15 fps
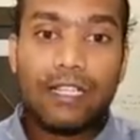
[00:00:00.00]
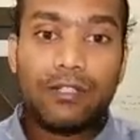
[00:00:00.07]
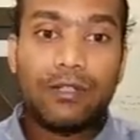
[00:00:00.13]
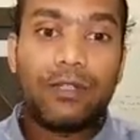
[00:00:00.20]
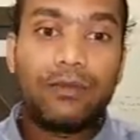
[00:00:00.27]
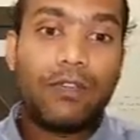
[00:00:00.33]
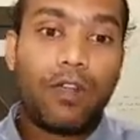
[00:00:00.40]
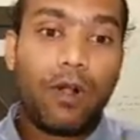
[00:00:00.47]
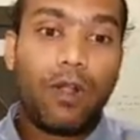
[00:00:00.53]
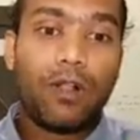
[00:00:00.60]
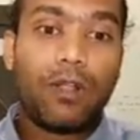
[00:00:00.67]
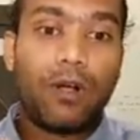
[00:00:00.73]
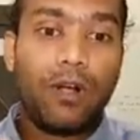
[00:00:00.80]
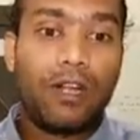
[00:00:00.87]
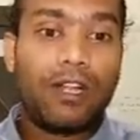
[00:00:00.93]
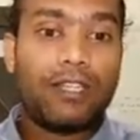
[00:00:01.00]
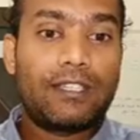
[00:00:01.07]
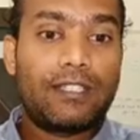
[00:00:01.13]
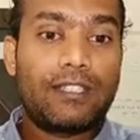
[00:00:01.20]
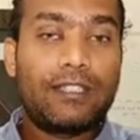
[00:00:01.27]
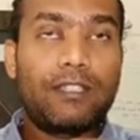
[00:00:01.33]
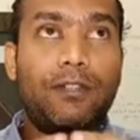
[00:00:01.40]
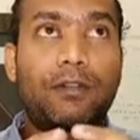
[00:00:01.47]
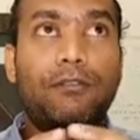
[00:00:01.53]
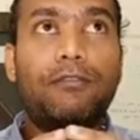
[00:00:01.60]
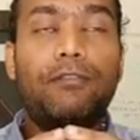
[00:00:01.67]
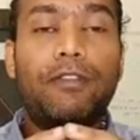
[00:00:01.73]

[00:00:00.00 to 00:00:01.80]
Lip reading: So we are all called as sort of,